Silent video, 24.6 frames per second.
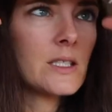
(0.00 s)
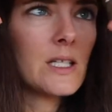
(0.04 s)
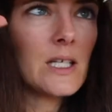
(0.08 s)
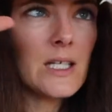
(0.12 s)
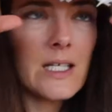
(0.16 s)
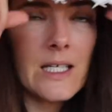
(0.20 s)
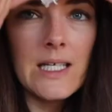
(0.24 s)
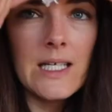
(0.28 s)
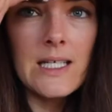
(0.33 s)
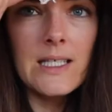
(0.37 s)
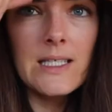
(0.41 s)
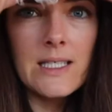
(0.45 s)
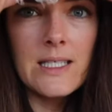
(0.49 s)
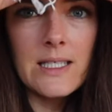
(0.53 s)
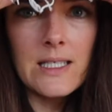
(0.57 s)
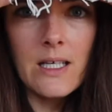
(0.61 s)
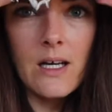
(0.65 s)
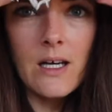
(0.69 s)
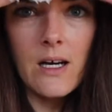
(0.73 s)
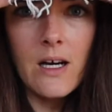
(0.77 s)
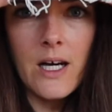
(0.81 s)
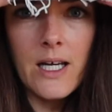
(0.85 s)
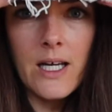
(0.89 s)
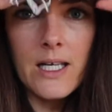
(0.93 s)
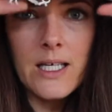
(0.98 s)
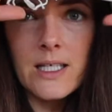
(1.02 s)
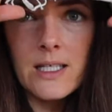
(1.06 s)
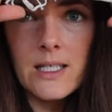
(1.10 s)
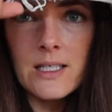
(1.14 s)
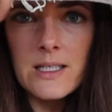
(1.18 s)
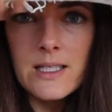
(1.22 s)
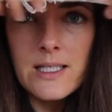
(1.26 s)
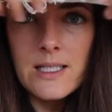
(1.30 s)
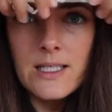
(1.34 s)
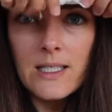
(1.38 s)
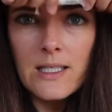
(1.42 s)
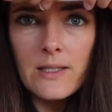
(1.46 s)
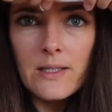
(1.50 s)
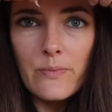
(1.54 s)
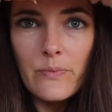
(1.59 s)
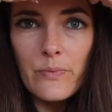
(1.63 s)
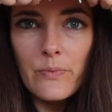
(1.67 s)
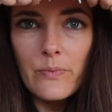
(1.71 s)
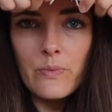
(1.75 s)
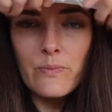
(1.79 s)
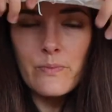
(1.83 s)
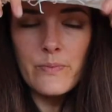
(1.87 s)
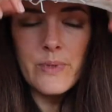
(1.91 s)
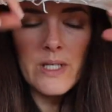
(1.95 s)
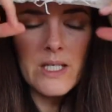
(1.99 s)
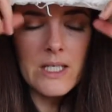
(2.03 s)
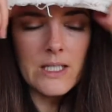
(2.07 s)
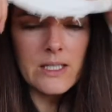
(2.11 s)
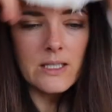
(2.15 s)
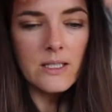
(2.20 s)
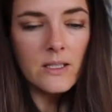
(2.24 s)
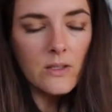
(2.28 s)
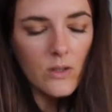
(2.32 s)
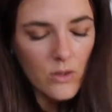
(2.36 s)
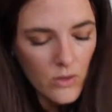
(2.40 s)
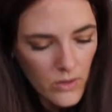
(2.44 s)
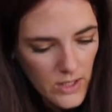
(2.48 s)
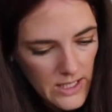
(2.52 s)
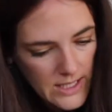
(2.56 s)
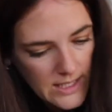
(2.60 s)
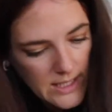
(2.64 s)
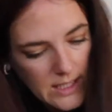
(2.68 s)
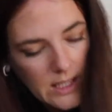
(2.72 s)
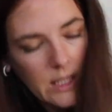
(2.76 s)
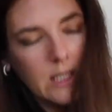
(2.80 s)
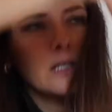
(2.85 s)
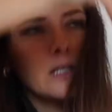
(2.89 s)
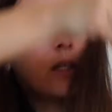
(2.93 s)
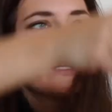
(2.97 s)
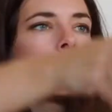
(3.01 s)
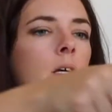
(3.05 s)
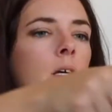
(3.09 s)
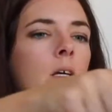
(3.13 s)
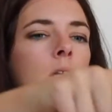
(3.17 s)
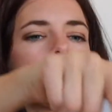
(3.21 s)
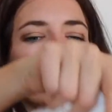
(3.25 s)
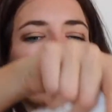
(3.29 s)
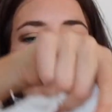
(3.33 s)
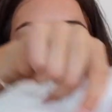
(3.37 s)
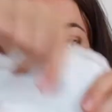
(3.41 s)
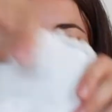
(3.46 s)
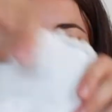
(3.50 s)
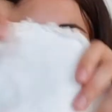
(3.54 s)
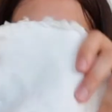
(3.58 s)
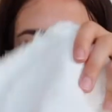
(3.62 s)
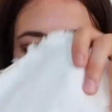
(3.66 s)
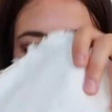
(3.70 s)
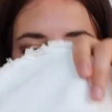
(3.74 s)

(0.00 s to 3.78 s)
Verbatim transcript: It needs ironing, this bit is creasing. I think